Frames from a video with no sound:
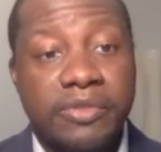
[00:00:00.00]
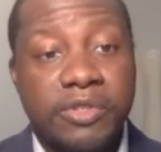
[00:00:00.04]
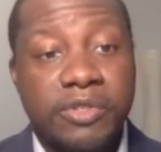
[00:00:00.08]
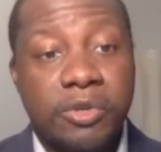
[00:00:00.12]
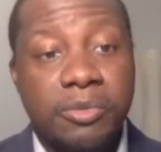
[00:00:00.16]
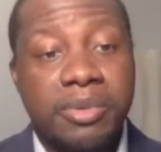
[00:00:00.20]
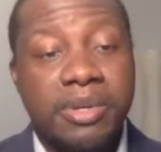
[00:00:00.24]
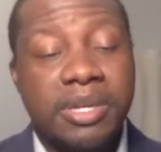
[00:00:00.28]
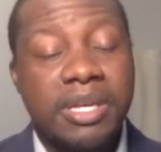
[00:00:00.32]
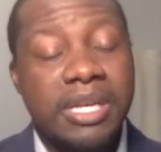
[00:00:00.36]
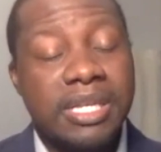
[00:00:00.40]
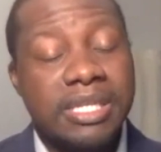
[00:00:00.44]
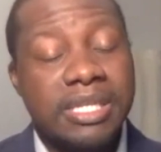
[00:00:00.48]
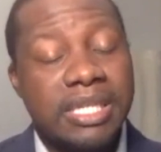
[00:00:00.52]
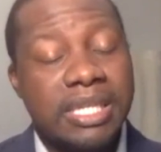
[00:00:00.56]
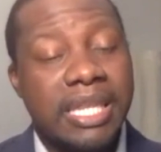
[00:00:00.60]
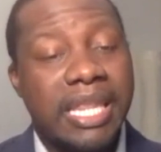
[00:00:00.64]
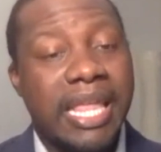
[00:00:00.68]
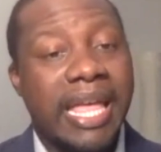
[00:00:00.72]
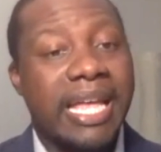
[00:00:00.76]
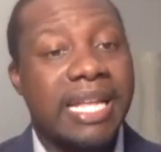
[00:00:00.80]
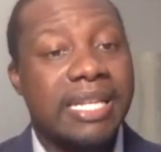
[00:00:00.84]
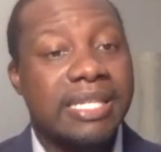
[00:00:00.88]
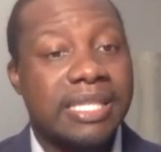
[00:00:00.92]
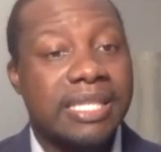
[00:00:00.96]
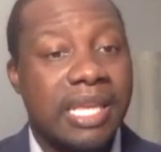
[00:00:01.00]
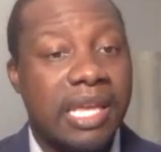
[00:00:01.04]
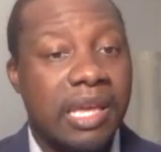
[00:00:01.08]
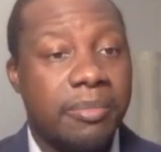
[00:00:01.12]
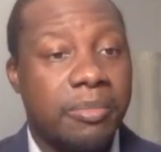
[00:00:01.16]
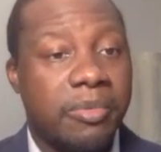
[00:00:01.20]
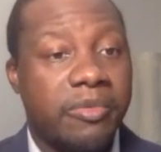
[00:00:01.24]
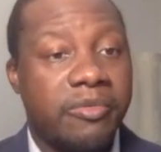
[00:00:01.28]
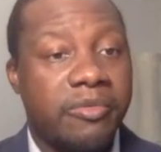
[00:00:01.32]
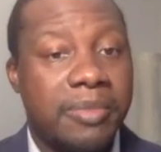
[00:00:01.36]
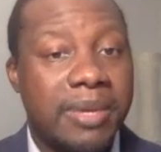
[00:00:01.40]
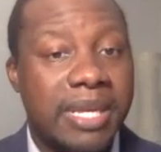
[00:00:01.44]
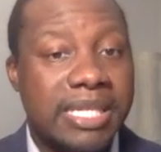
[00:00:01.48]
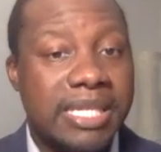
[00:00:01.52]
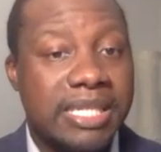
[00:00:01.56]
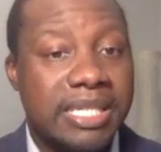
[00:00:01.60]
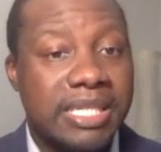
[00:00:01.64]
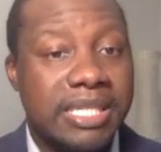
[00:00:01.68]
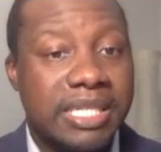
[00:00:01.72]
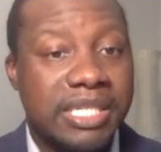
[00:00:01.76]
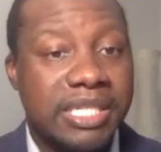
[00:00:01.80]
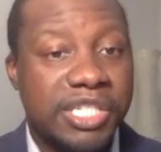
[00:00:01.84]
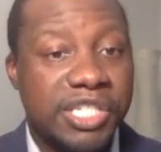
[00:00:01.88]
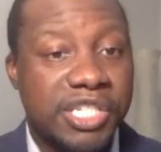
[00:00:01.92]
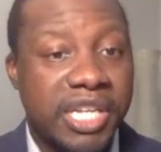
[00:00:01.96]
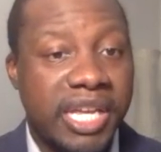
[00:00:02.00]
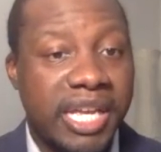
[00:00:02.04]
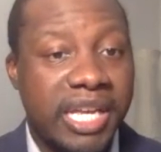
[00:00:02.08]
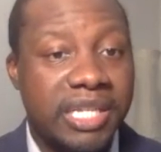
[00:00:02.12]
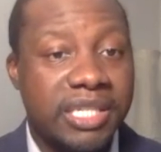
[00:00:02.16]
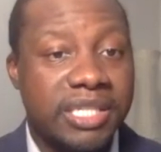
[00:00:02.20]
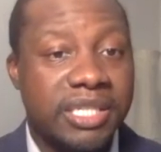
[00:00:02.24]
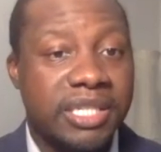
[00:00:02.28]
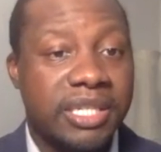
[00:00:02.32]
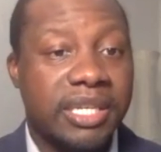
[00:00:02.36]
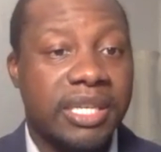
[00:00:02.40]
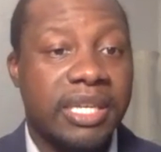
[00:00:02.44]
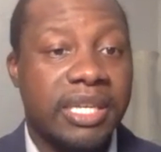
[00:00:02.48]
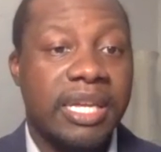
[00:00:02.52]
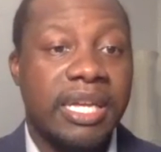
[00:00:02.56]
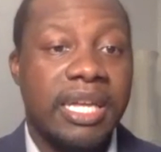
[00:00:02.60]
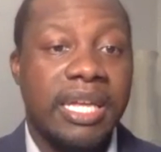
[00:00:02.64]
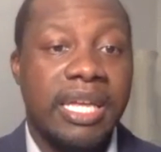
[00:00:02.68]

So because the landscape of business is changing,